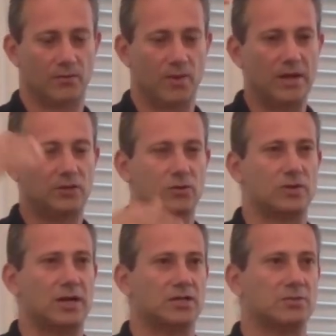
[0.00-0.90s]
when to
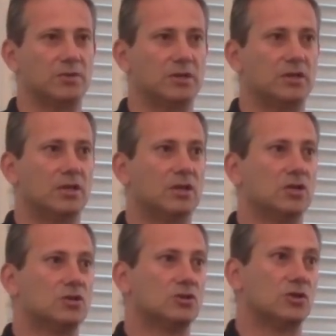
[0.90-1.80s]
transmit,
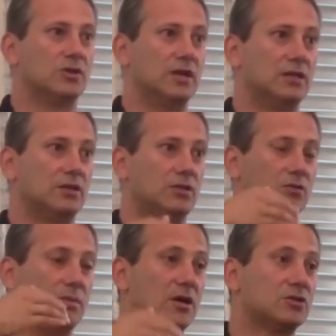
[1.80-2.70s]
so that
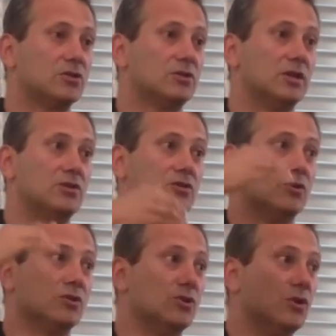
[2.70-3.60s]
you make sure that
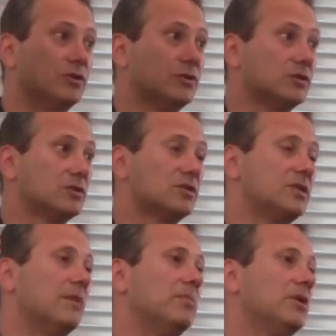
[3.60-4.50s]
you're not
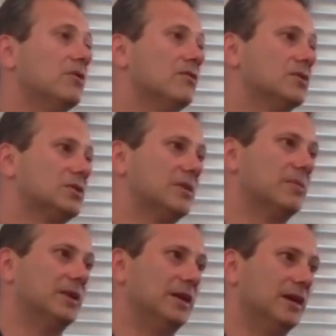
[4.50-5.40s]
stepping over
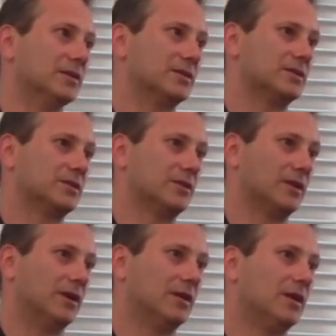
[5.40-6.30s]
somebody else,
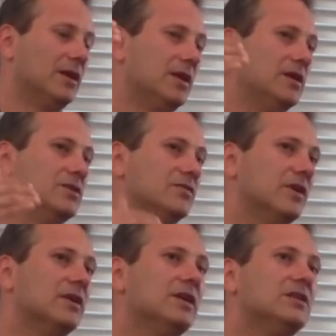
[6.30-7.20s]
right? It's
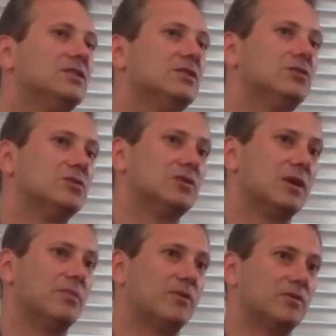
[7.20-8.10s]
very easy to
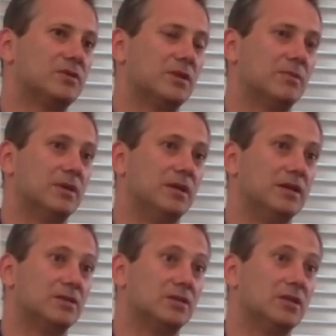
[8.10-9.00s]
step over somebody
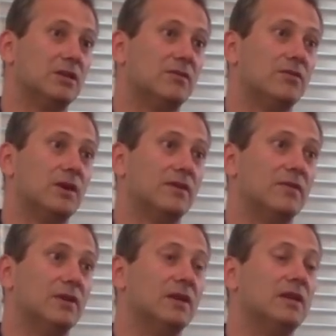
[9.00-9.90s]
else here if you
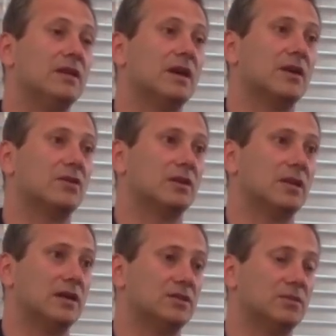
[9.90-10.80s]
have an
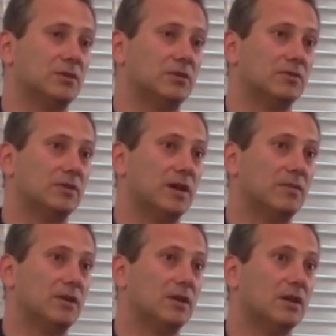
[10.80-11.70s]
inaccurate estimate of
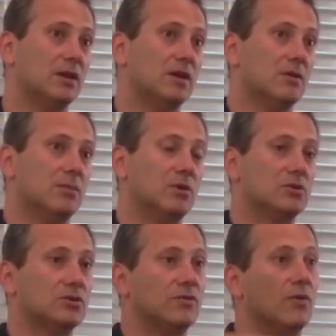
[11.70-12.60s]
timing
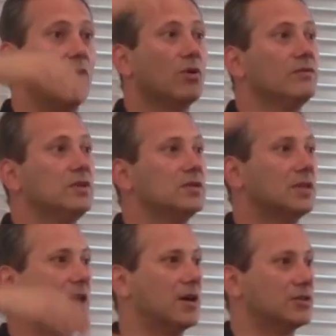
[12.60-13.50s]
because of all of
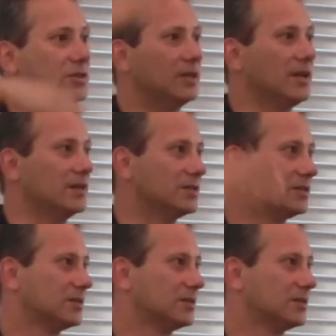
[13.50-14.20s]
these large delays